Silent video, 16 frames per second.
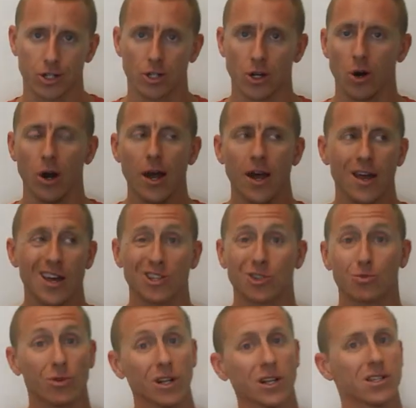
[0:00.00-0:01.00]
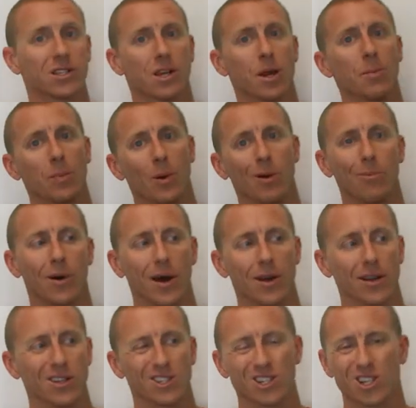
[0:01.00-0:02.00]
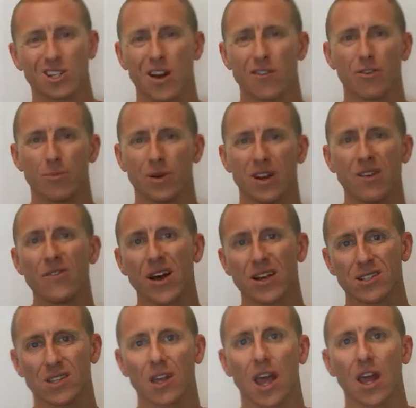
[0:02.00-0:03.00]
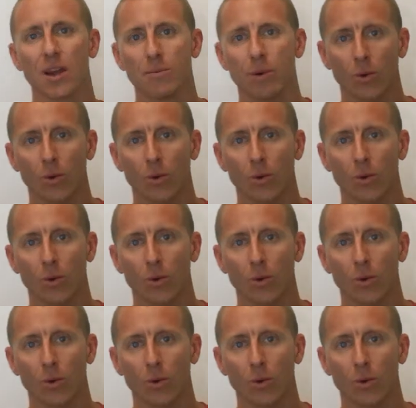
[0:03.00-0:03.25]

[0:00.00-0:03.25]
So it's really simple, but it's just never been investigated.